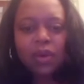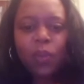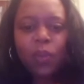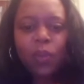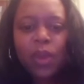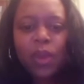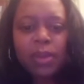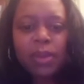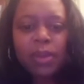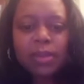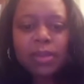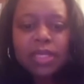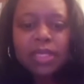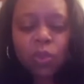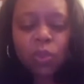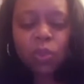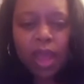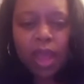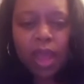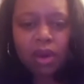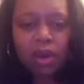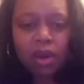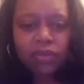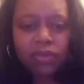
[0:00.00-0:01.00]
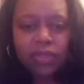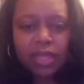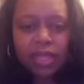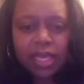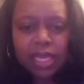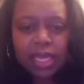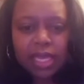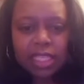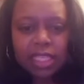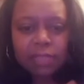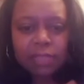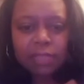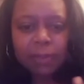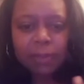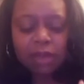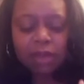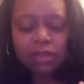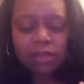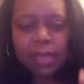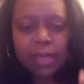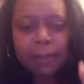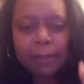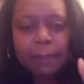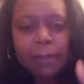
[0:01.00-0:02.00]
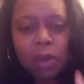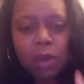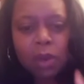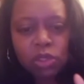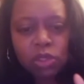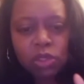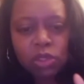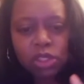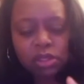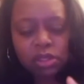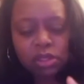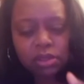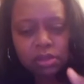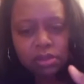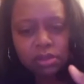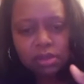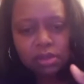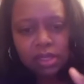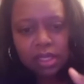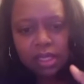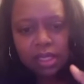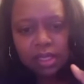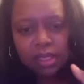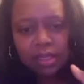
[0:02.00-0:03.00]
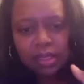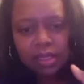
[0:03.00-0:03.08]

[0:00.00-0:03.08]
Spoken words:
Women's wealth is about the emotional,